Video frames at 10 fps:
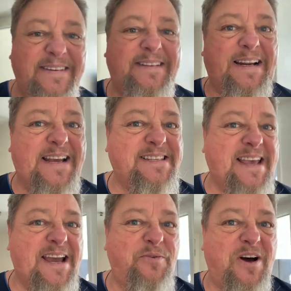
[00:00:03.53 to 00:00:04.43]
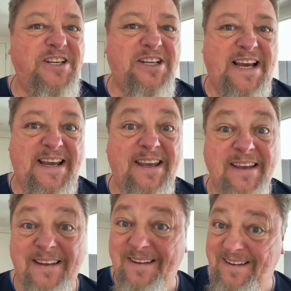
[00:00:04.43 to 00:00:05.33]
Today's KYJ
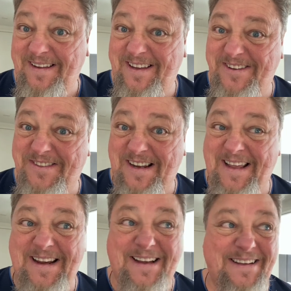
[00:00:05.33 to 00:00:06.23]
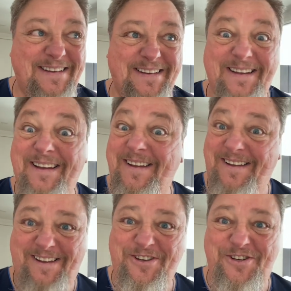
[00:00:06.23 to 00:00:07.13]
is the letter
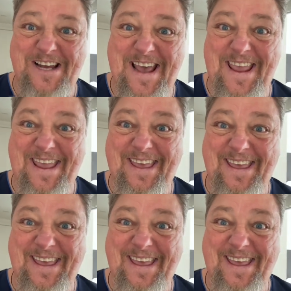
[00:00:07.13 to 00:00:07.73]
J.